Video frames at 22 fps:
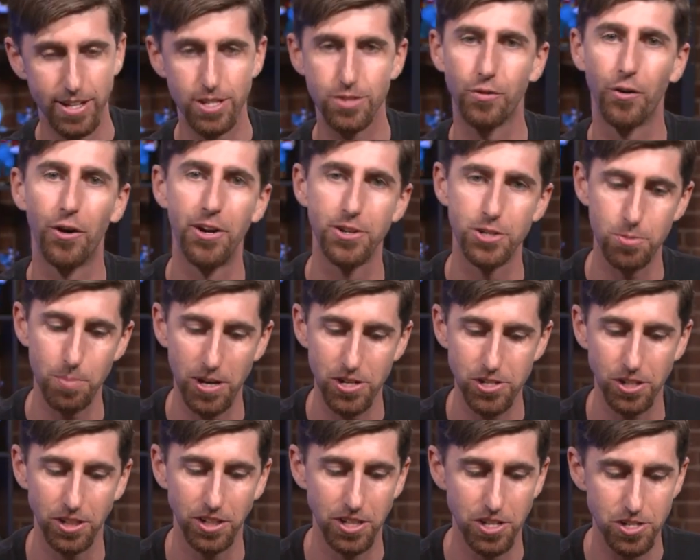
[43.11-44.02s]
as far as
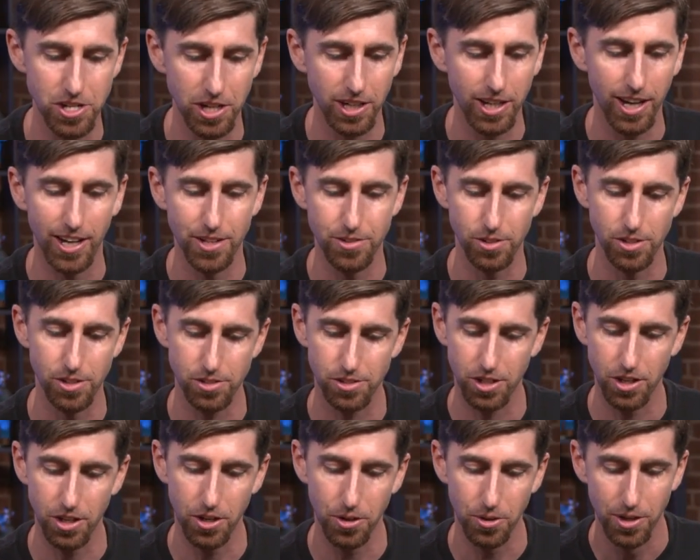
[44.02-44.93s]
special edition
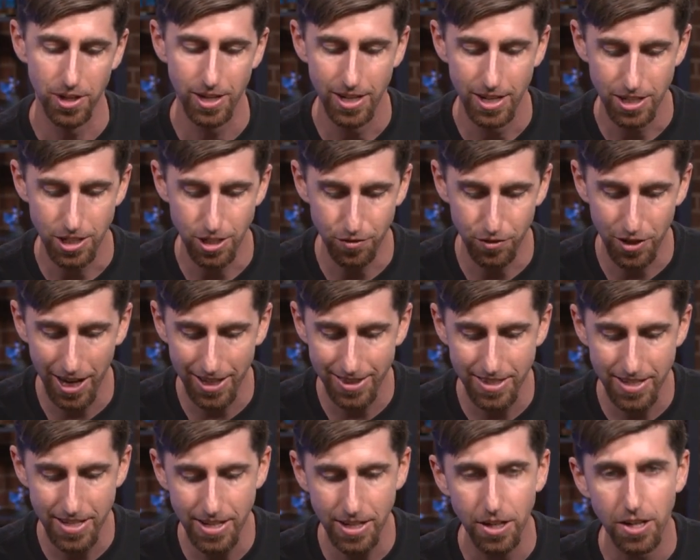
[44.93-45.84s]
consoles go. You've
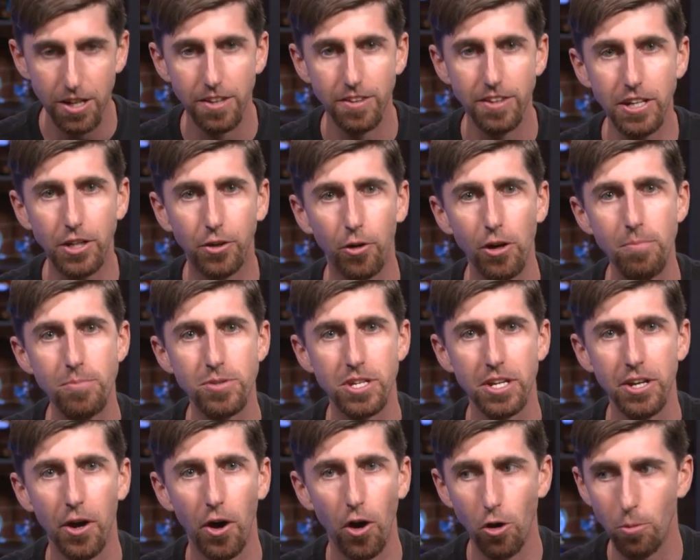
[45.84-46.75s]
got the the
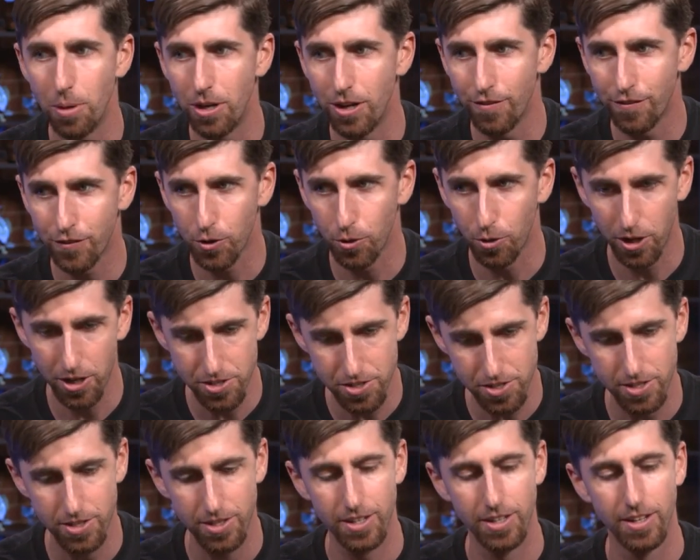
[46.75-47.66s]
Crimson Omen, of
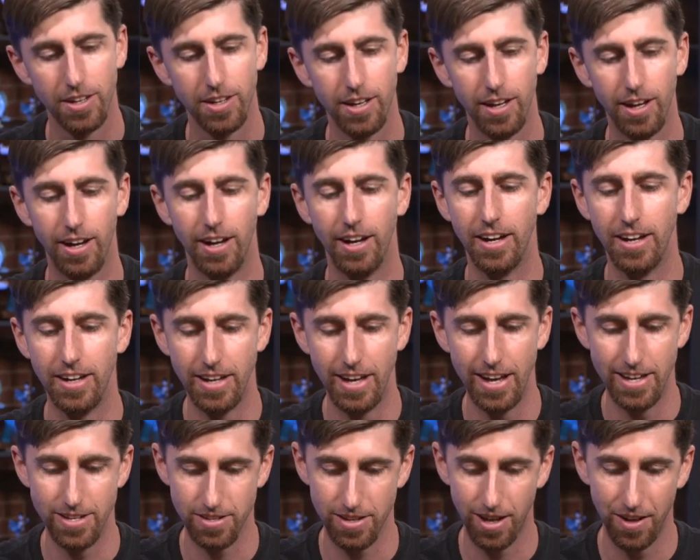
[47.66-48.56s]
course,
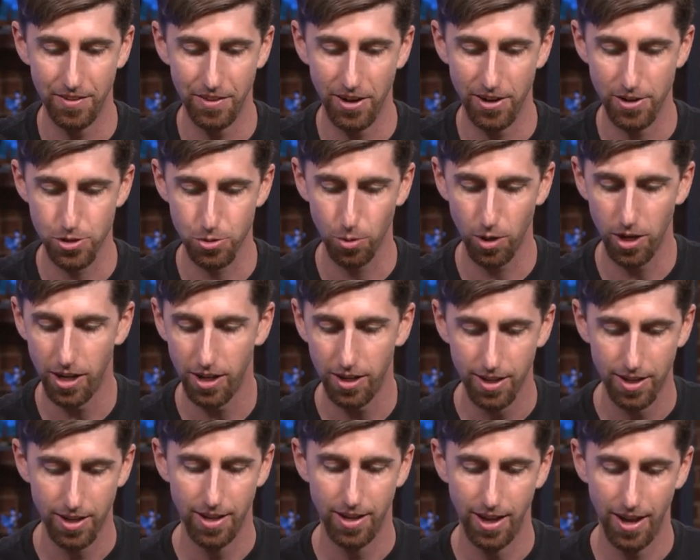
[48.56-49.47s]
uh, on there as
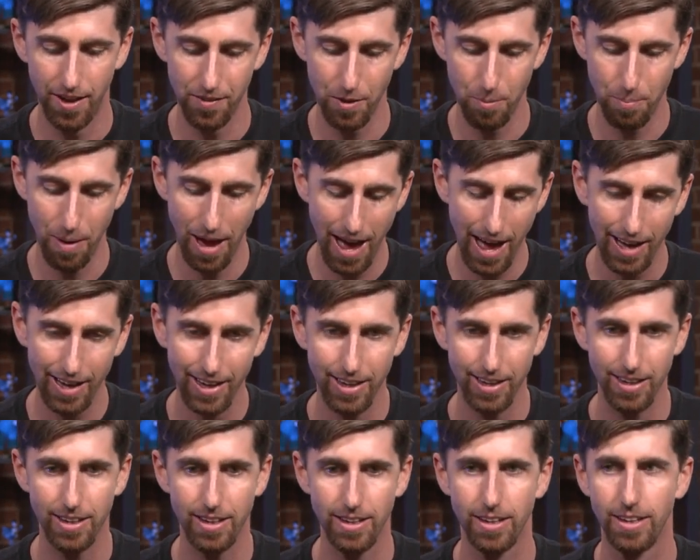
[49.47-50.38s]
well. On the
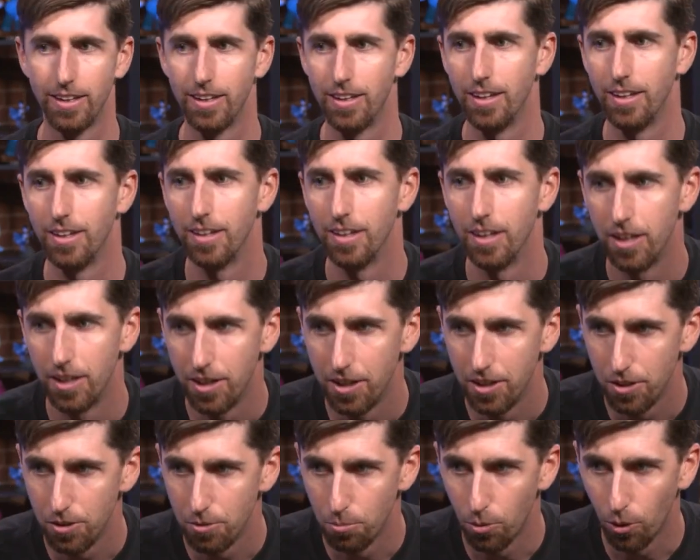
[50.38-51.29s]
back,
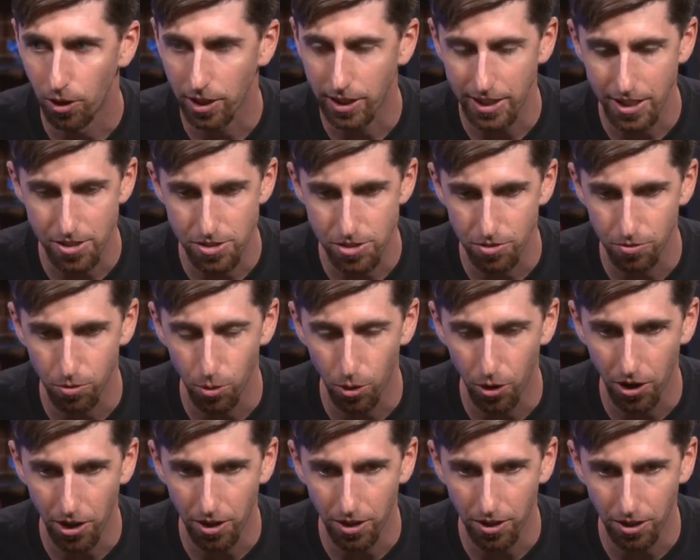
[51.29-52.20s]
more Gears of
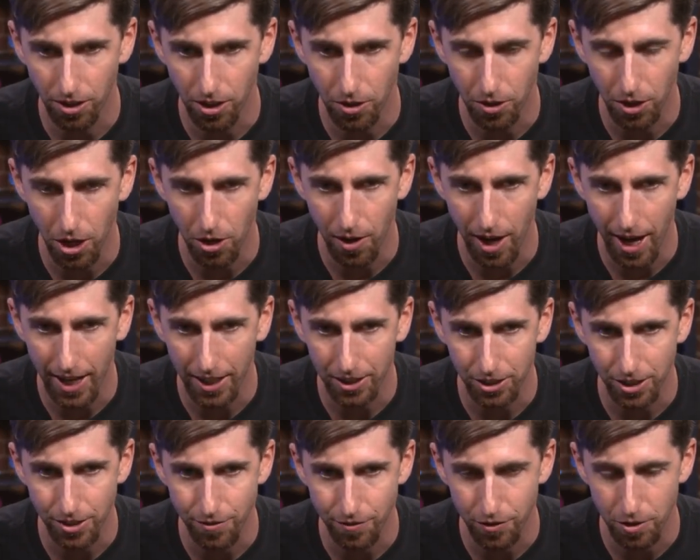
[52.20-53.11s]
War logo
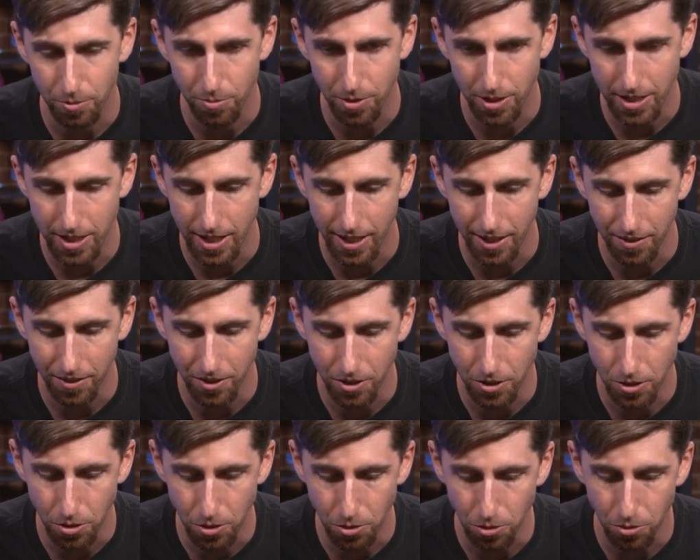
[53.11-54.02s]
action from the uh, the
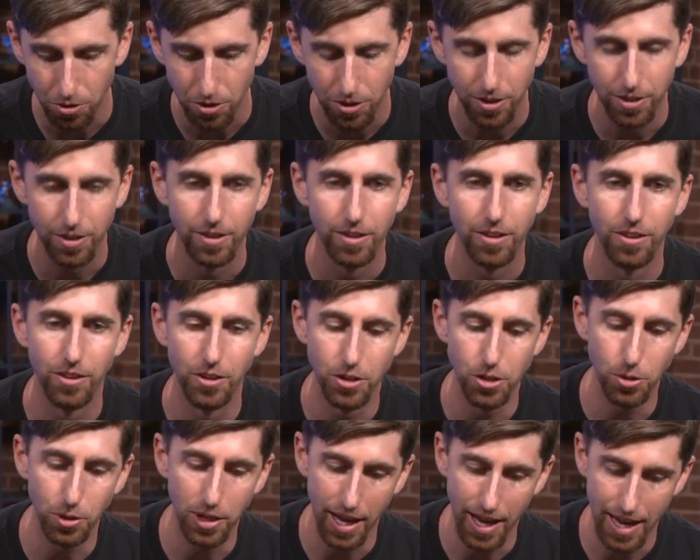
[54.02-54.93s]
new the
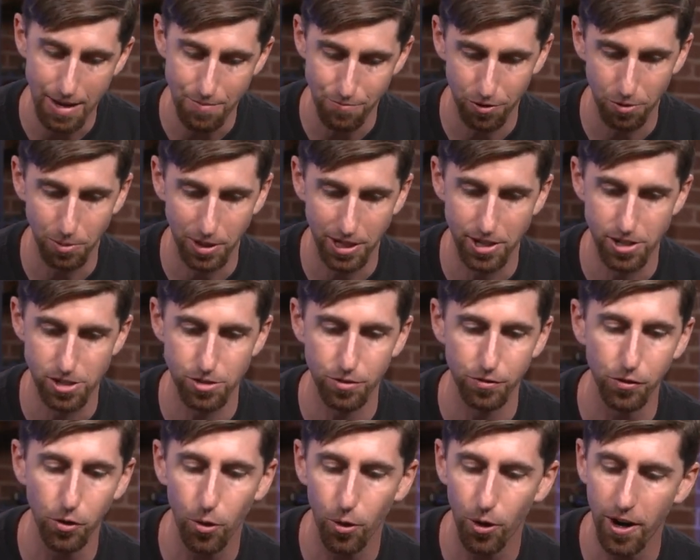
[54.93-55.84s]
new game from
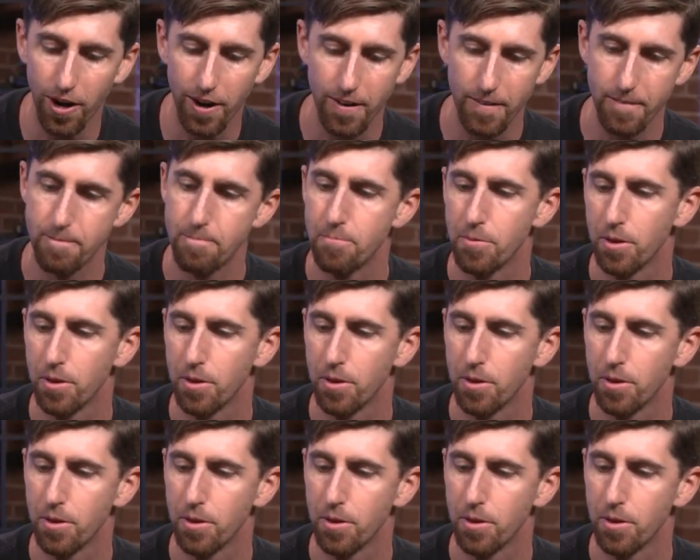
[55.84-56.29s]
Gears 4.